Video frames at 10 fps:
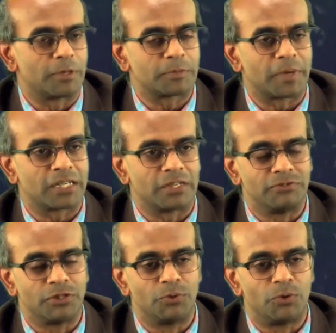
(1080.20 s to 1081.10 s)

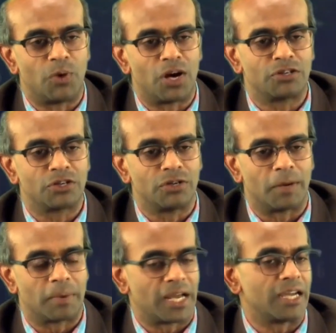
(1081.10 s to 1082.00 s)
perspective, you would want to
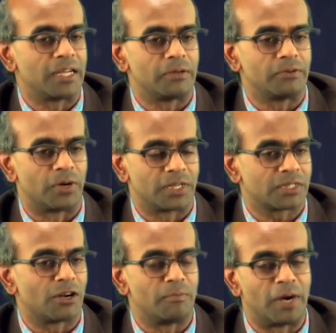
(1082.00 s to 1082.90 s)
apply what
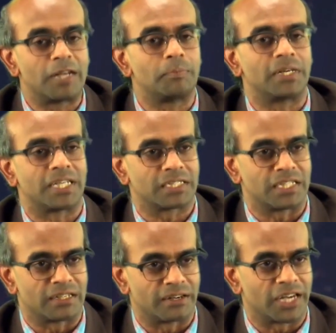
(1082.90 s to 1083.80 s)
is called multiple
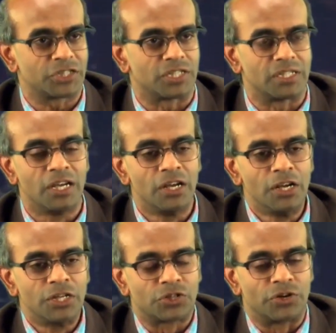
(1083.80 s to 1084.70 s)
testing correction.
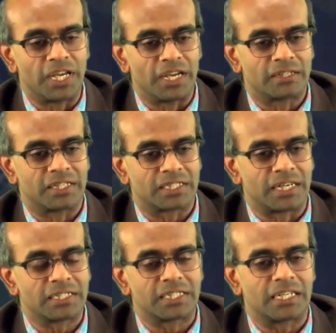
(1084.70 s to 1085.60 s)
So here the
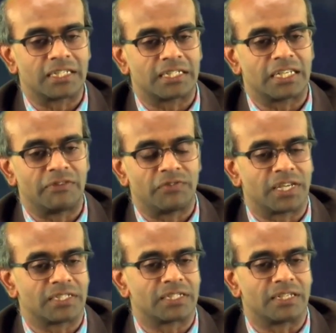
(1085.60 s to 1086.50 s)
statistical
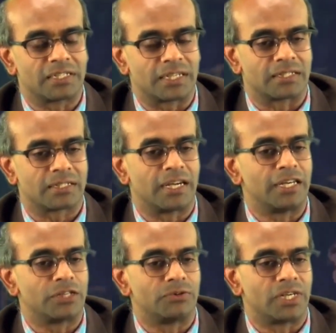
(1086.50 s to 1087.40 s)
significance that is
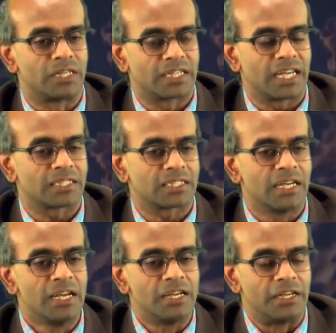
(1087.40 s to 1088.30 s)
assigned to a test
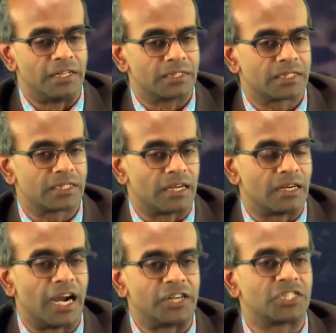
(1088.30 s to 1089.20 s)
is
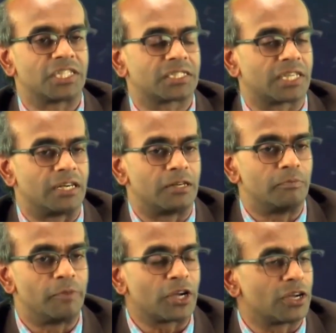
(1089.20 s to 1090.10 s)

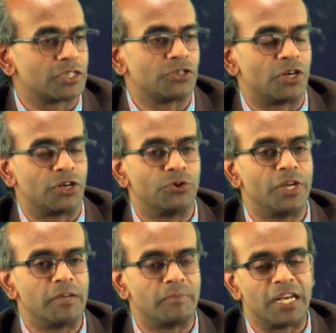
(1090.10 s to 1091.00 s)
adjusted because you are
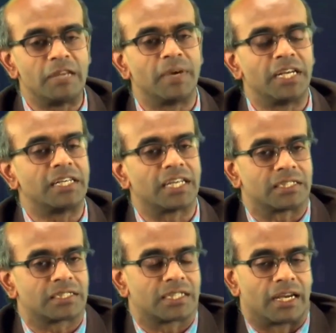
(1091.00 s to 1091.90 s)
doing many
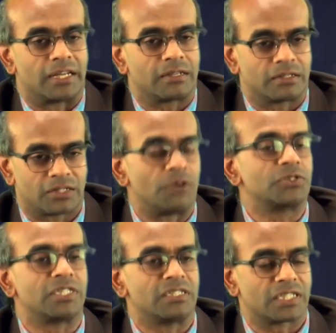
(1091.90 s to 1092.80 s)
tests, like
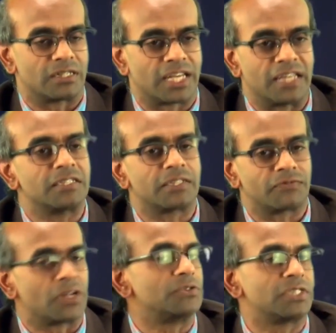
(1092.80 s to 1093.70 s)
thousands or tens
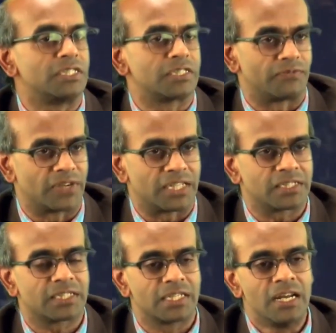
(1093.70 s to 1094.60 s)
of thousands of
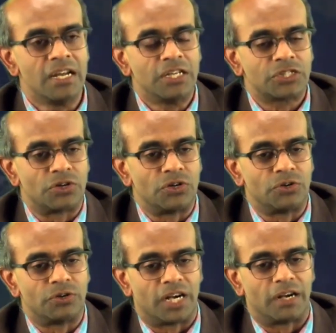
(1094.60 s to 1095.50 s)
tests.
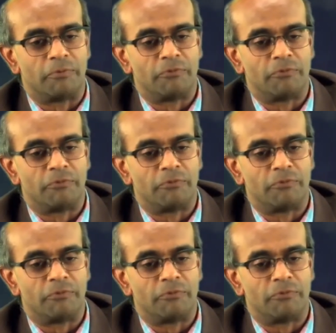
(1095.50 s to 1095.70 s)
So